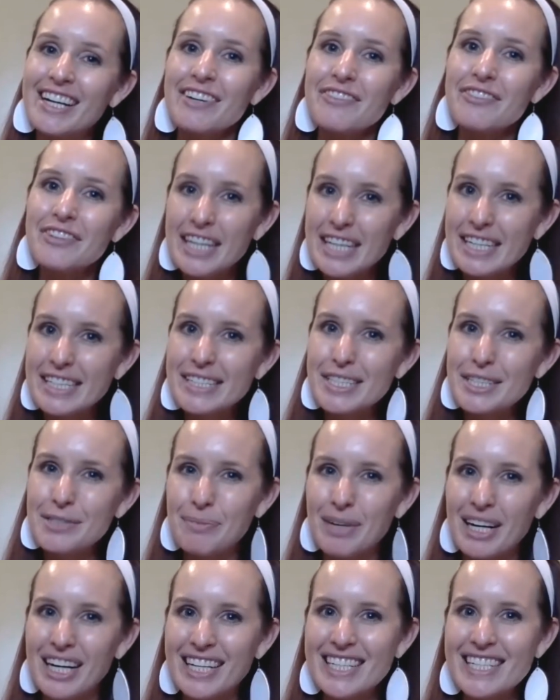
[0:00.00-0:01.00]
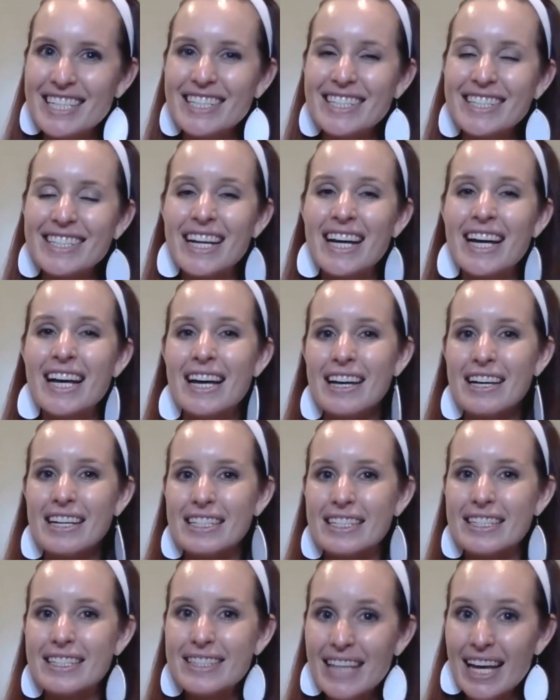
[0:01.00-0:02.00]
of customized
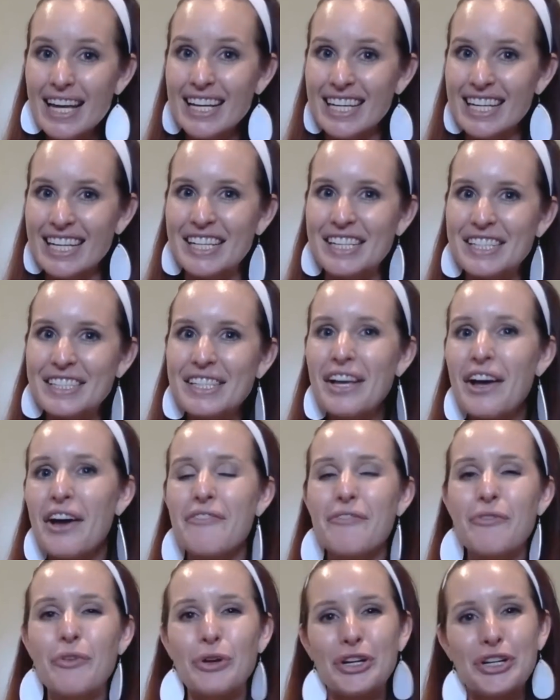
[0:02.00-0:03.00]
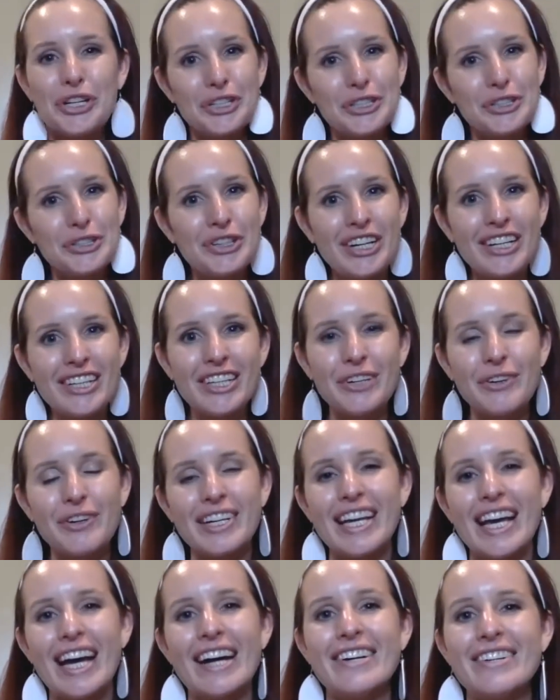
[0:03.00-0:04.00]
settings for your Trello
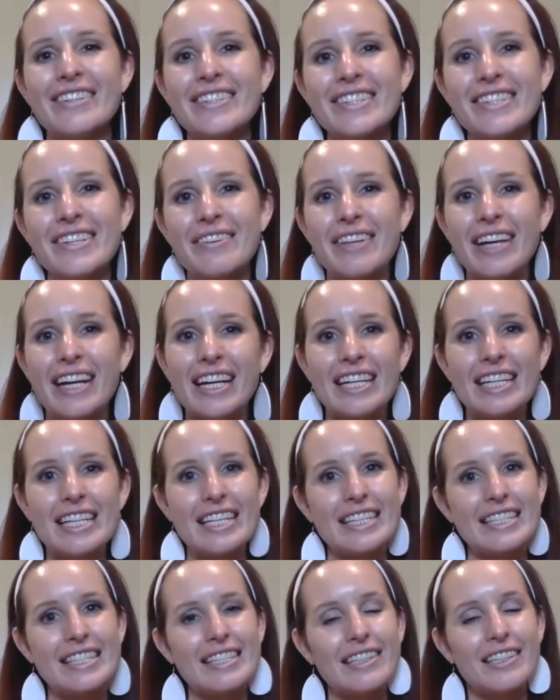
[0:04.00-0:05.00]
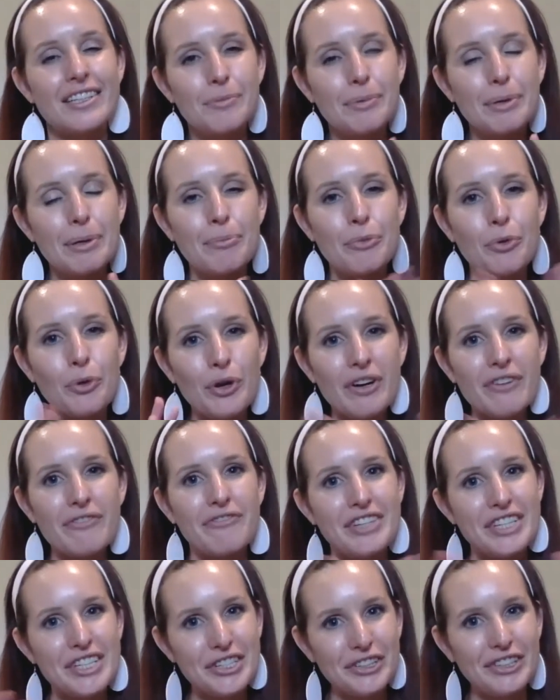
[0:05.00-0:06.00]
account so that it is a little bit more
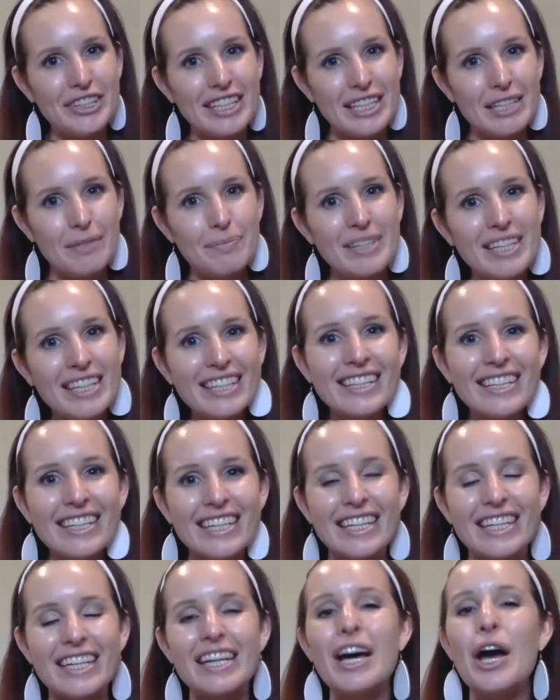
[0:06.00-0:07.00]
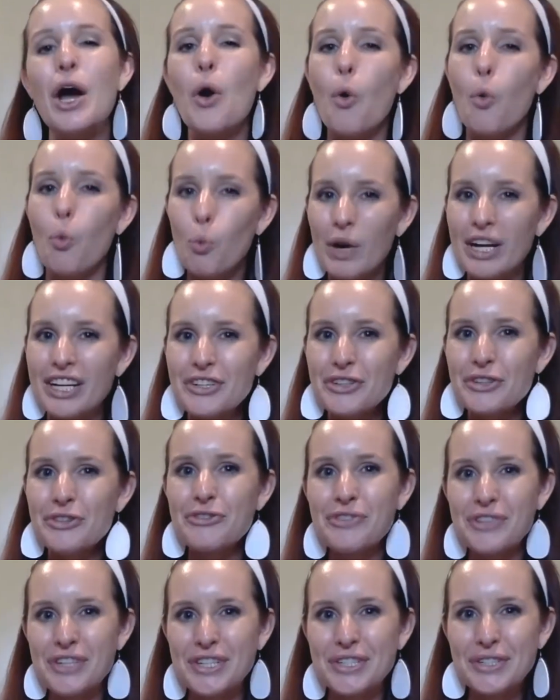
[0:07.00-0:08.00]
visually appealing when you
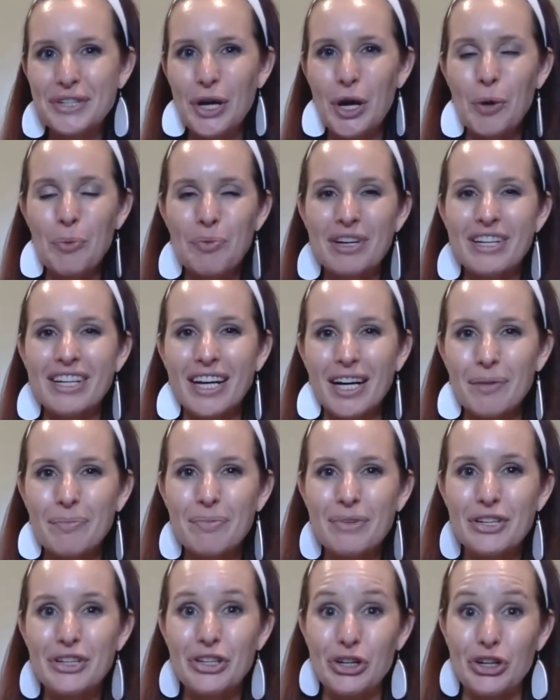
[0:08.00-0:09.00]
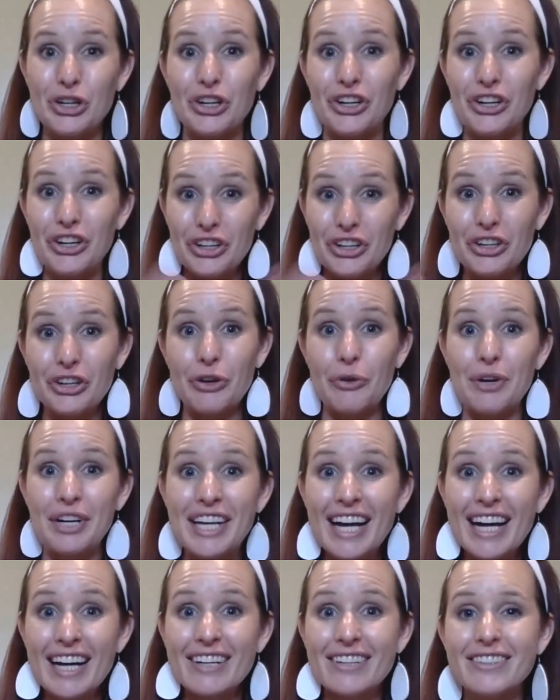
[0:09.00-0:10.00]
first open up your, you know,
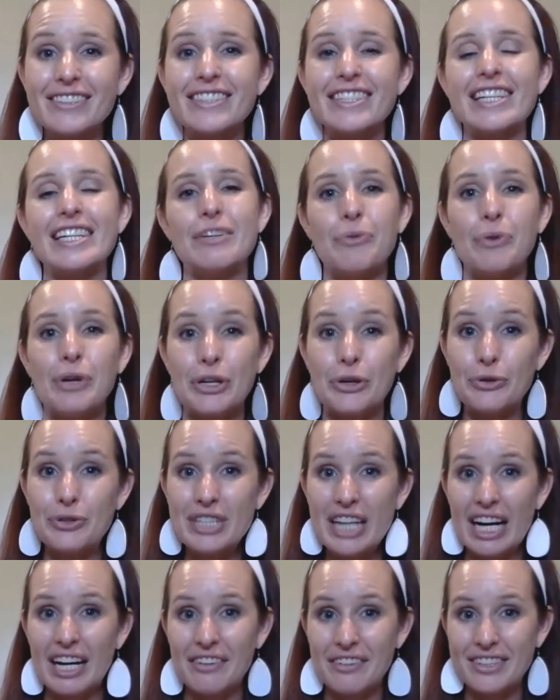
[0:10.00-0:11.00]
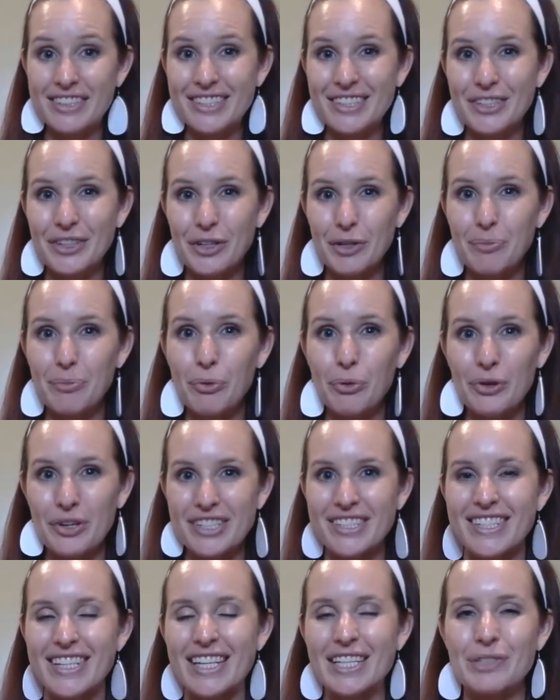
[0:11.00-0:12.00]
account and when you dive into your
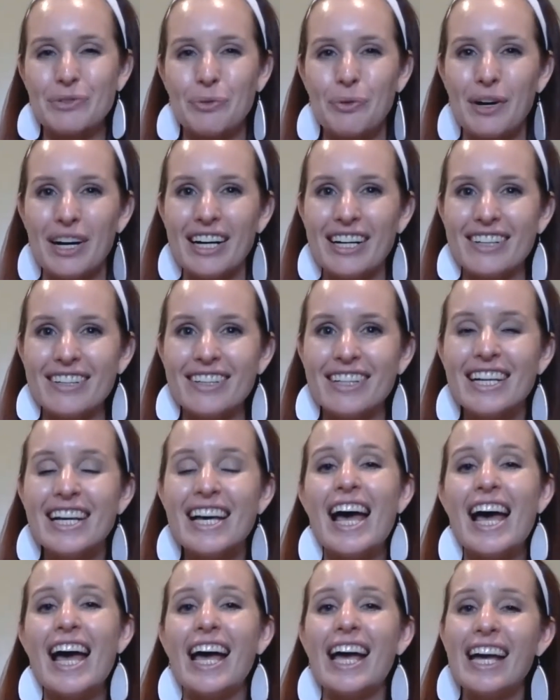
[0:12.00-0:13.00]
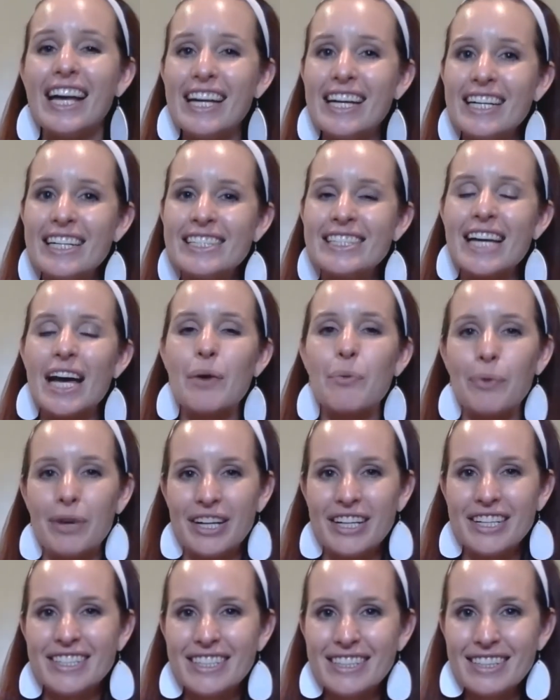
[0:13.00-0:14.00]
boards as well. And I
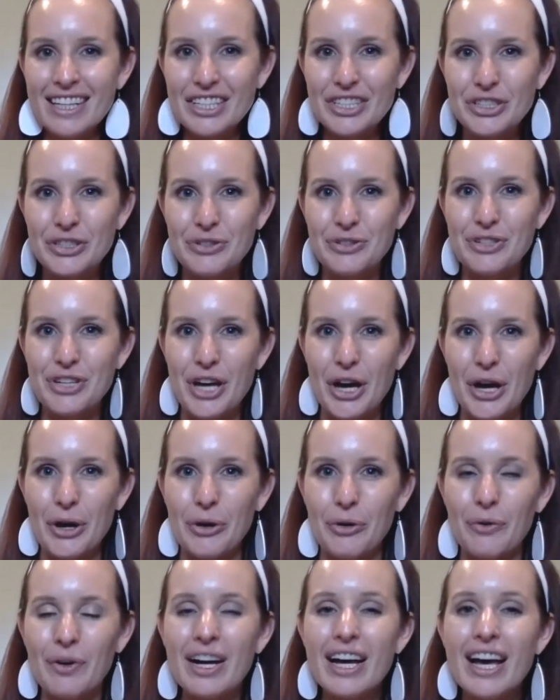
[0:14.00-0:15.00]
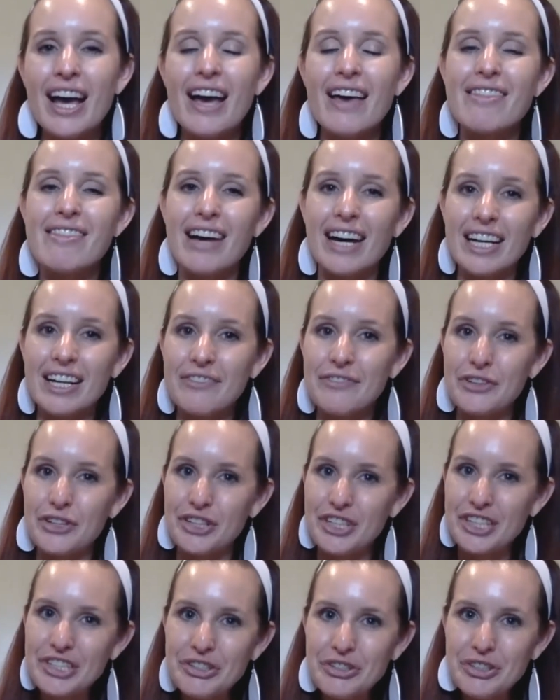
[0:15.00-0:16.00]
wanted to let you know that if you're
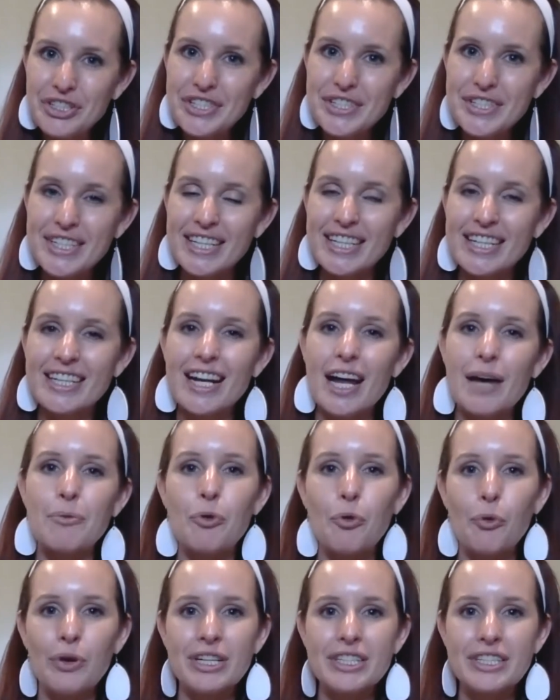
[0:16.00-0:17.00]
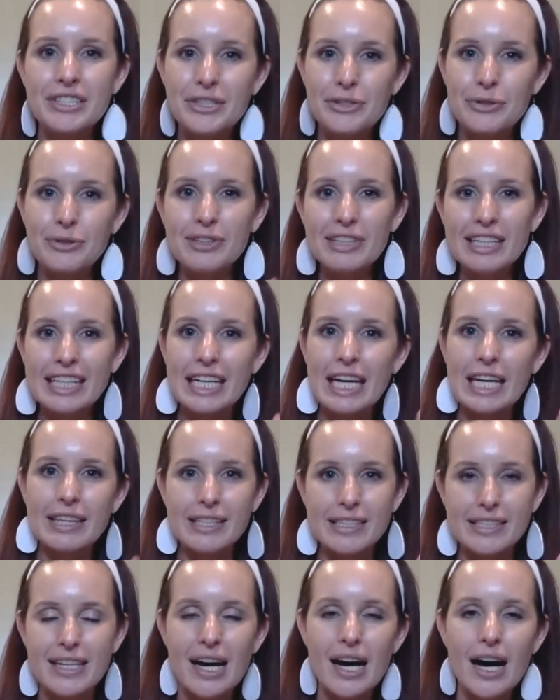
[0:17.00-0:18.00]
interested, I'm going to link at the
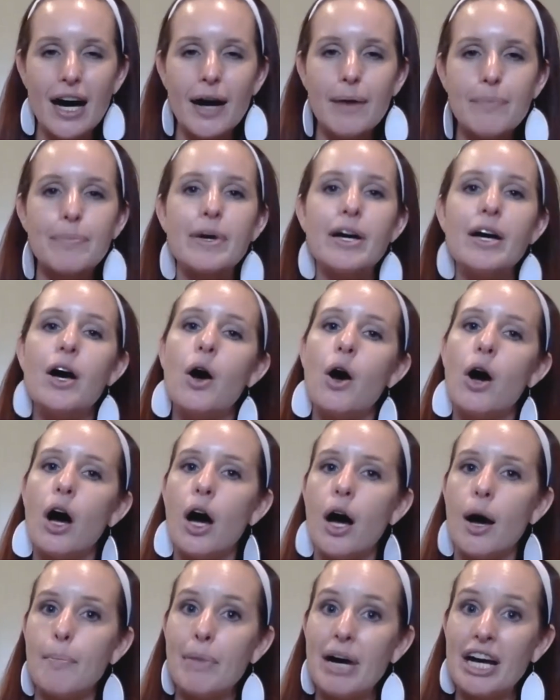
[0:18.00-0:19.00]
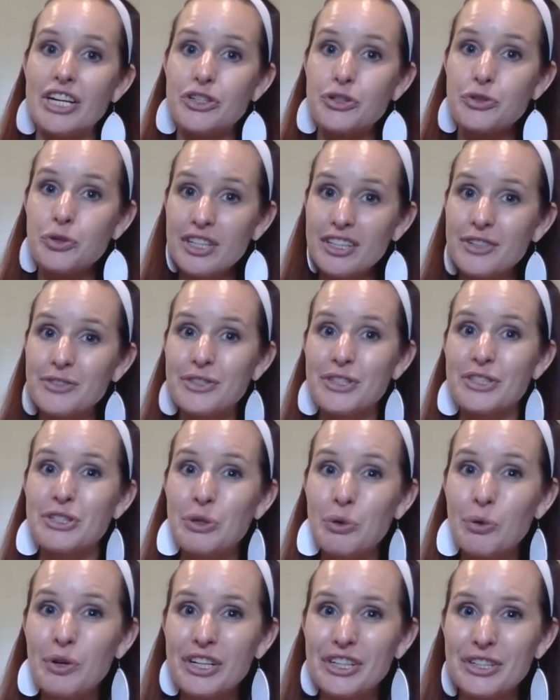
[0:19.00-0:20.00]
top my Trello
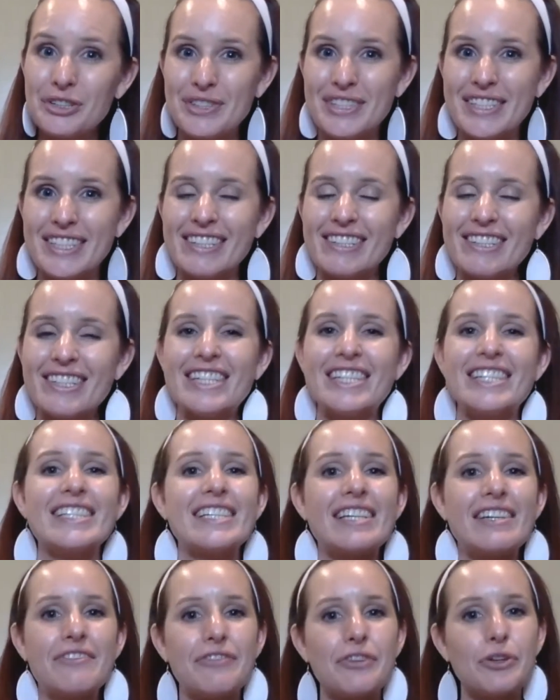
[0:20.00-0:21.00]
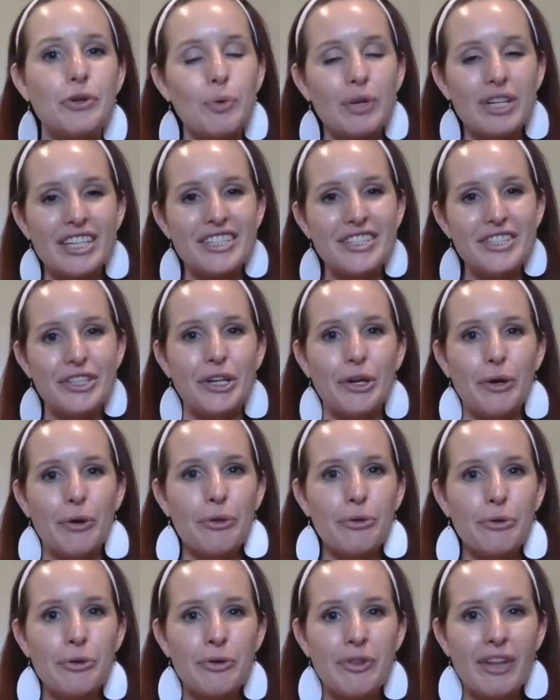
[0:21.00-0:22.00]
tutorial series if you wanted to go
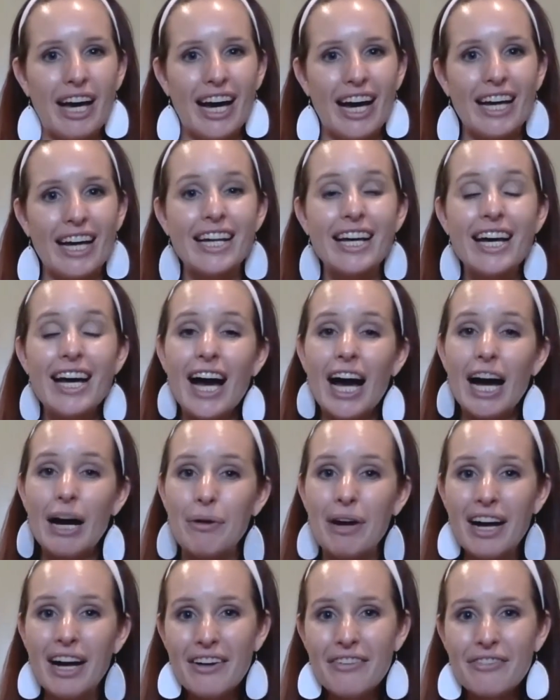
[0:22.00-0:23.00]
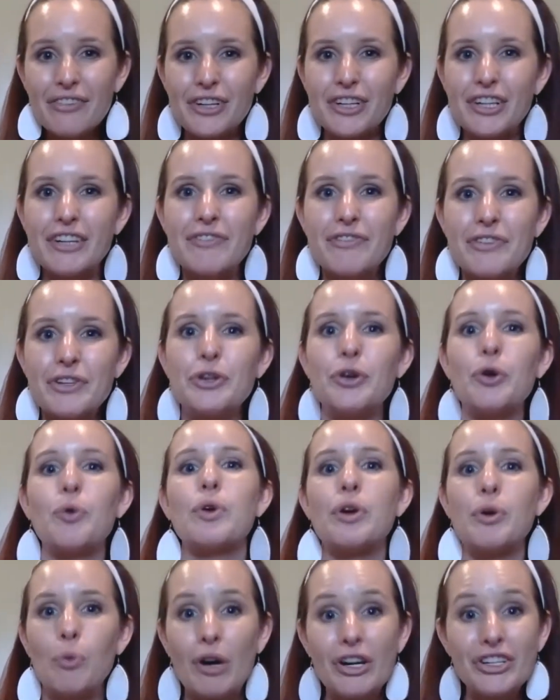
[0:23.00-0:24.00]
through that. However, if you don't want
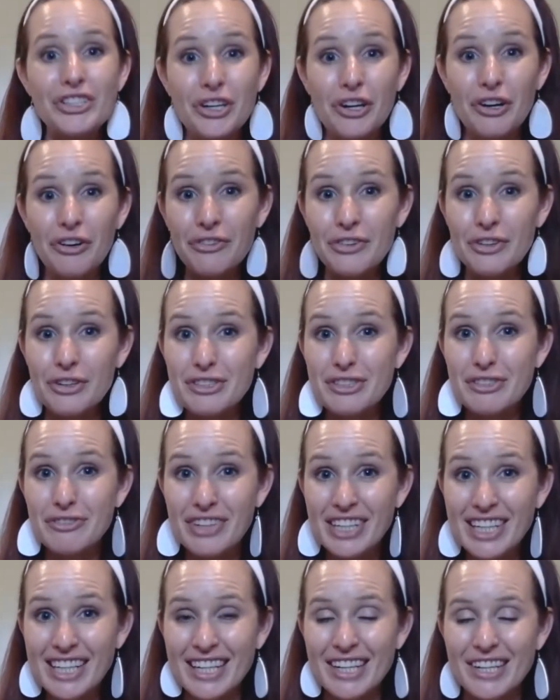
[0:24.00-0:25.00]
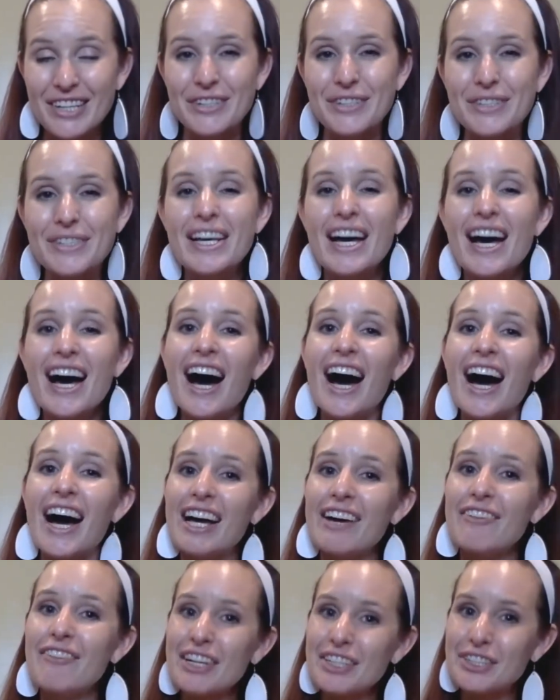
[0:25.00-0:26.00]
to watch all those videos, I
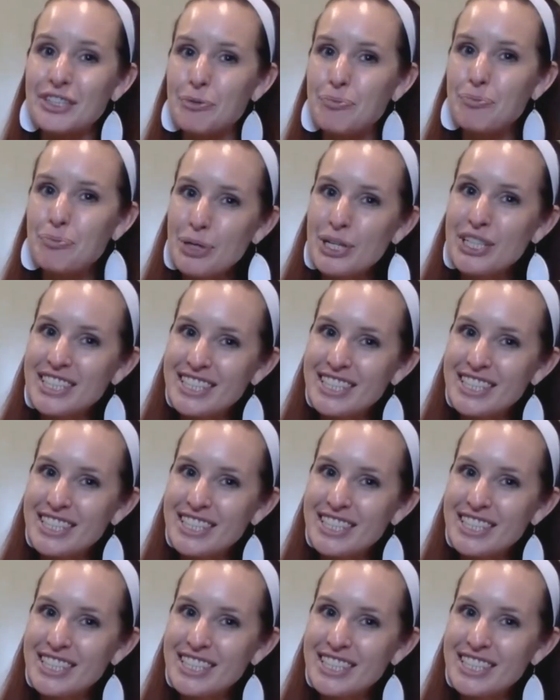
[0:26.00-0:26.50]
have actually put